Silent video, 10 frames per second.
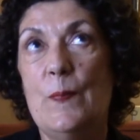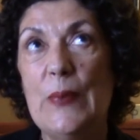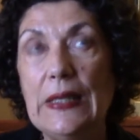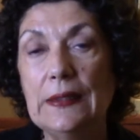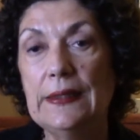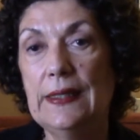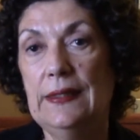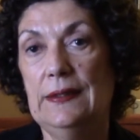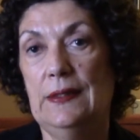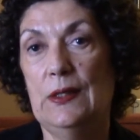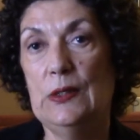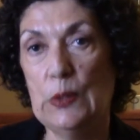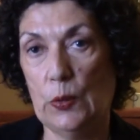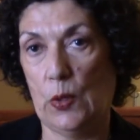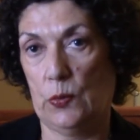billion
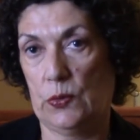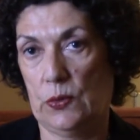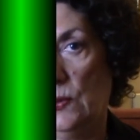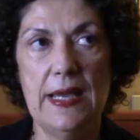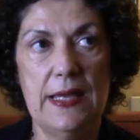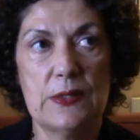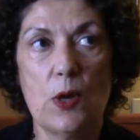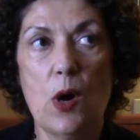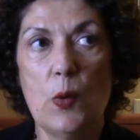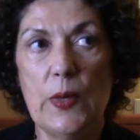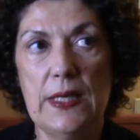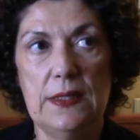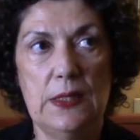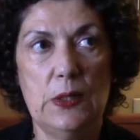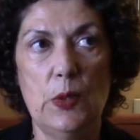euros. As
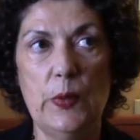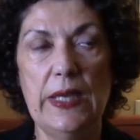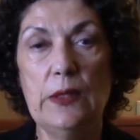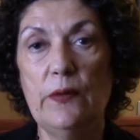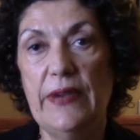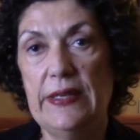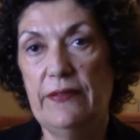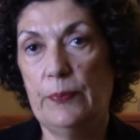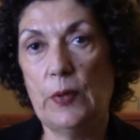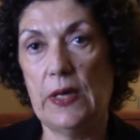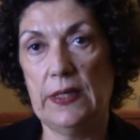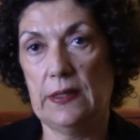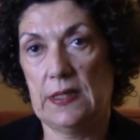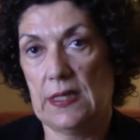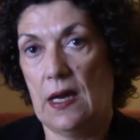always, you know, innovative
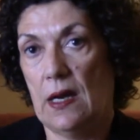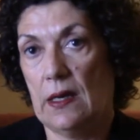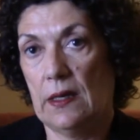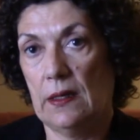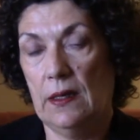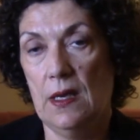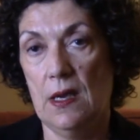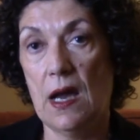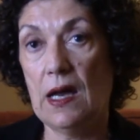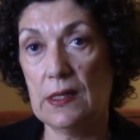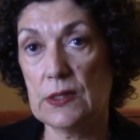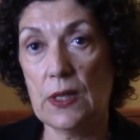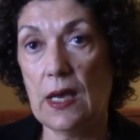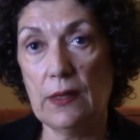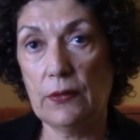products are
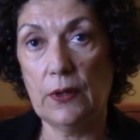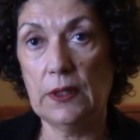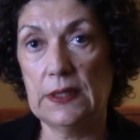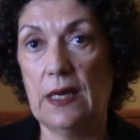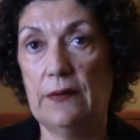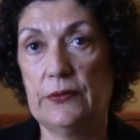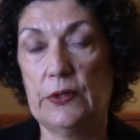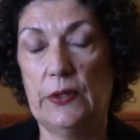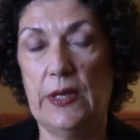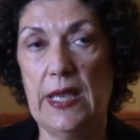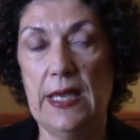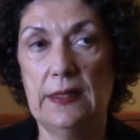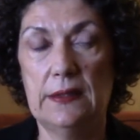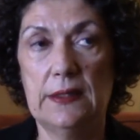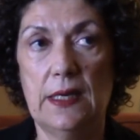thought after,
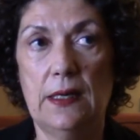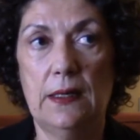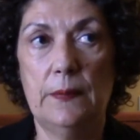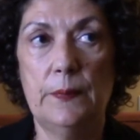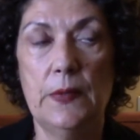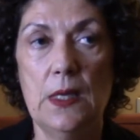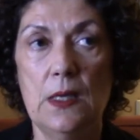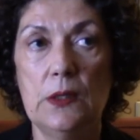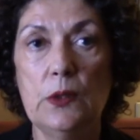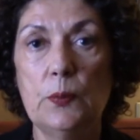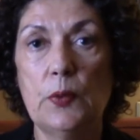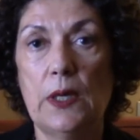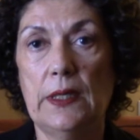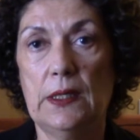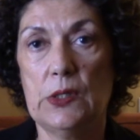and your
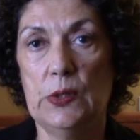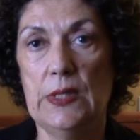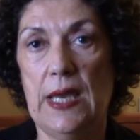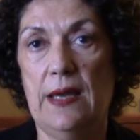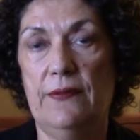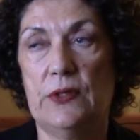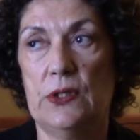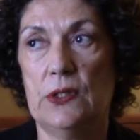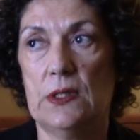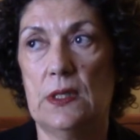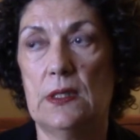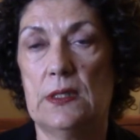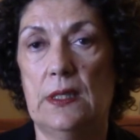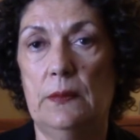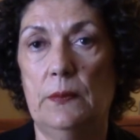product should have just
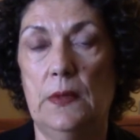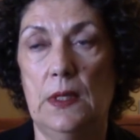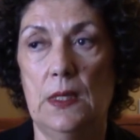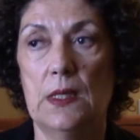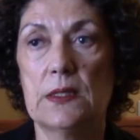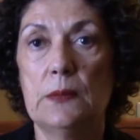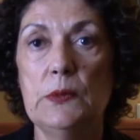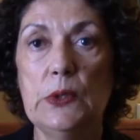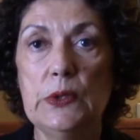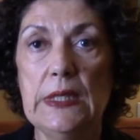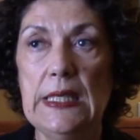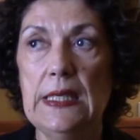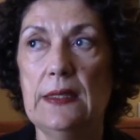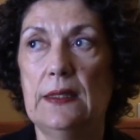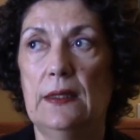some
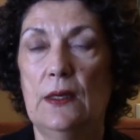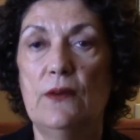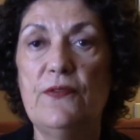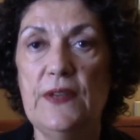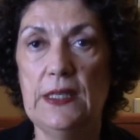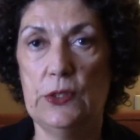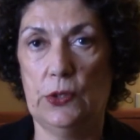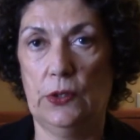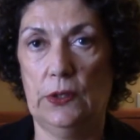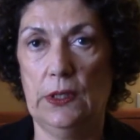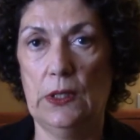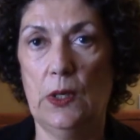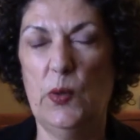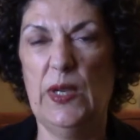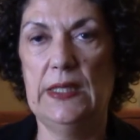unique feature. You
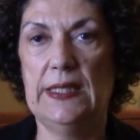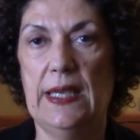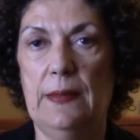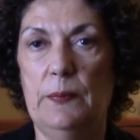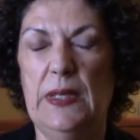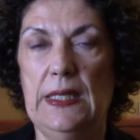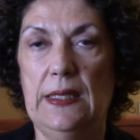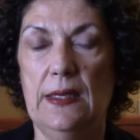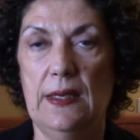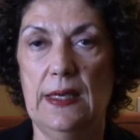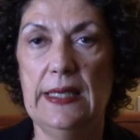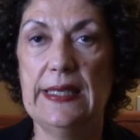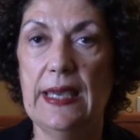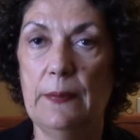know, it can be a